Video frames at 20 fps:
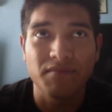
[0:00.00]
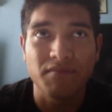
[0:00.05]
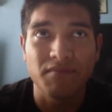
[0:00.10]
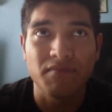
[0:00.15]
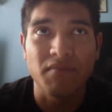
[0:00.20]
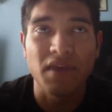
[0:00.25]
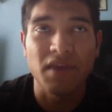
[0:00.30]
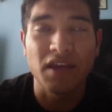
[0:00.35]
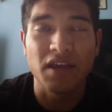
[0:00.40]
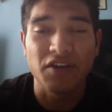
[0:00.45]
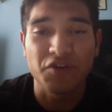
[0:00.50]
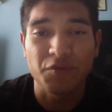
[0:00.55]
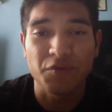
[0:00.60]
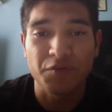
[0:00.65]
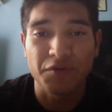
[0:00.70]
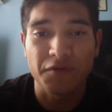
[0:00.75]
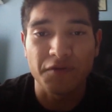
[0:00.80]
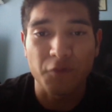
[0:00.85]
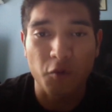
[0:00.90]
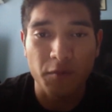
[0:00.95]
make your
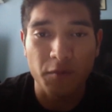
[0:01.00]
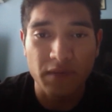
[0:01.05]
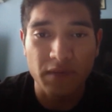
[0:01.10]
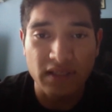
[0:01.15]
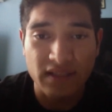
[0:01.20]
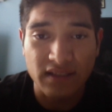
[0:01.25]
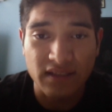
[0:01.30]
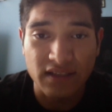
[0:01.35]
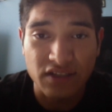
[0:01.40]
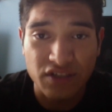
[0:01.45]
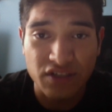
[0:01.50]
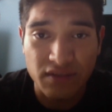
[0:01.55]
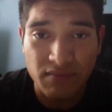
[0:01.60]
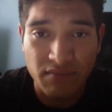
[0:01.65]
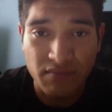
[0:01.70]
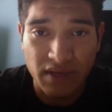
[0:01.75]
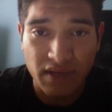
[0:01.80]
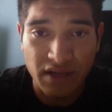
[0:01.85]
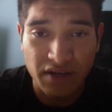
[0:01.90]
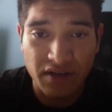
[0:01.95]
performance in the
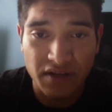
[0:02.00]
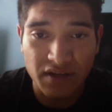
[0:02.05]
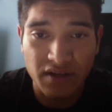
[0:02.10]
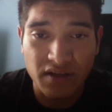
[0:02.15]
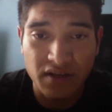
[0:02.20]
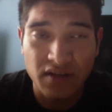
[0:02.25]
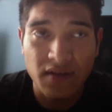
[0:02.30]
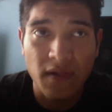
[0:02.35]
gym better.